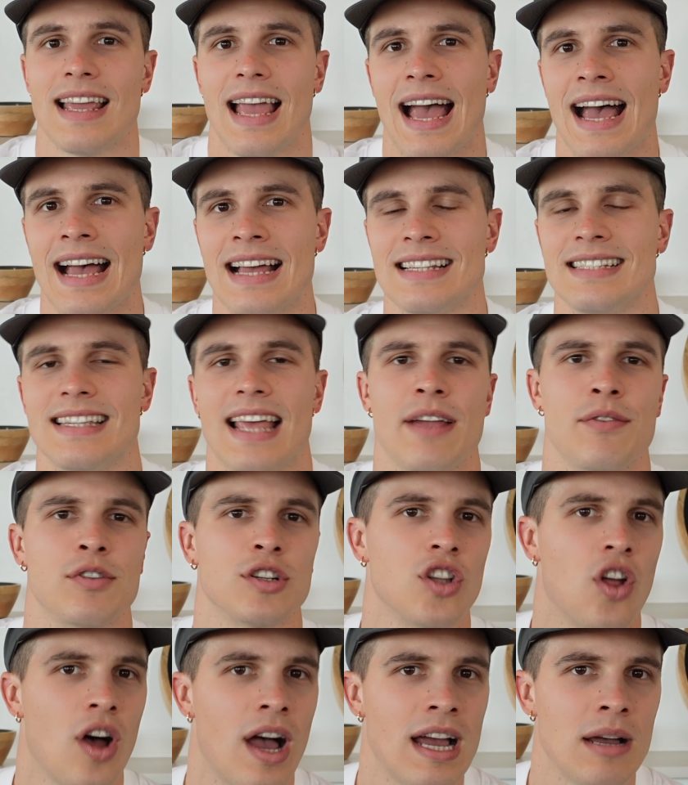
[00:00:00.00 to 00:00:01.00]
as a
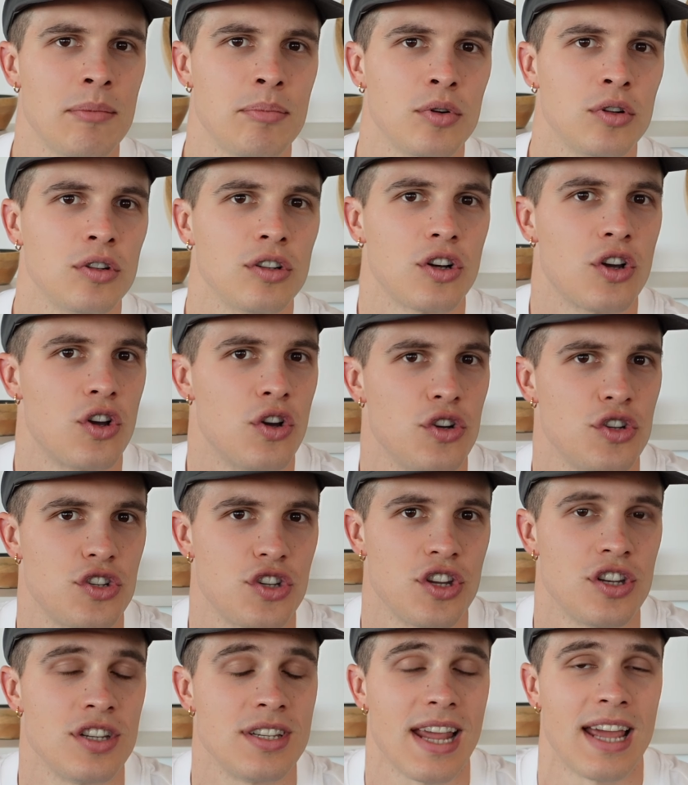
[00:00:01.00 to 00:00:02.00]
reliable,
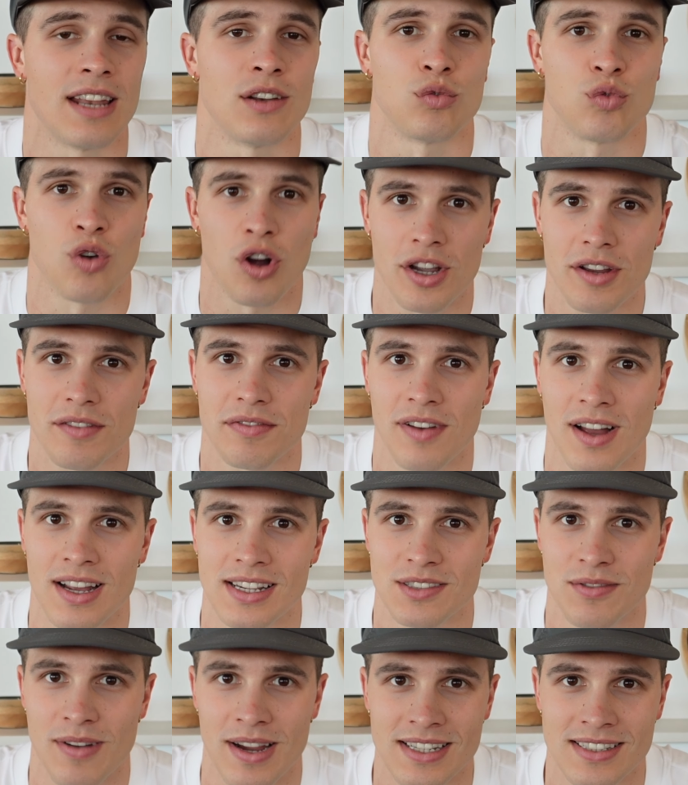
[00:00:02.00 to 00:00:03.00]
cushioned and rocket
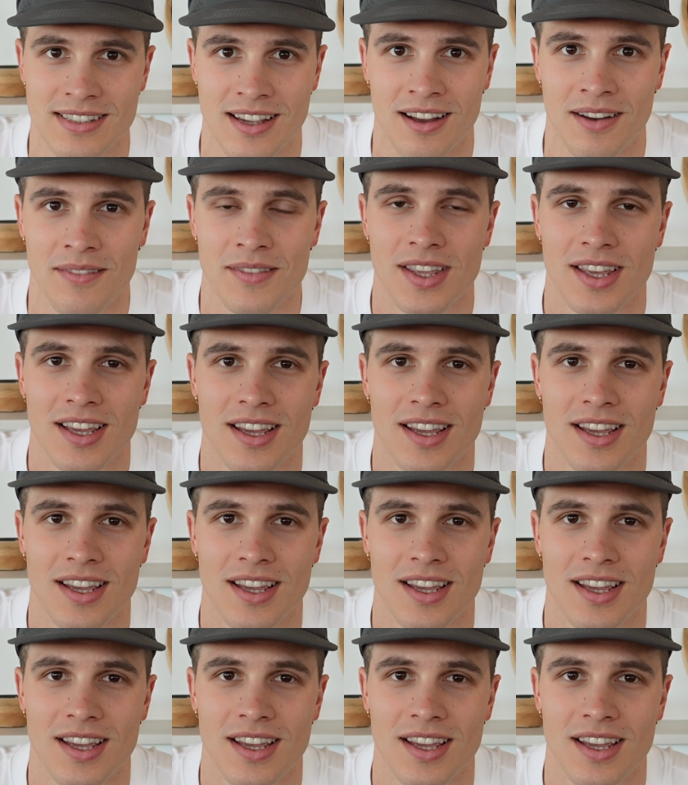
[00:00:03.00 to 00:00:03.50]
fast racer.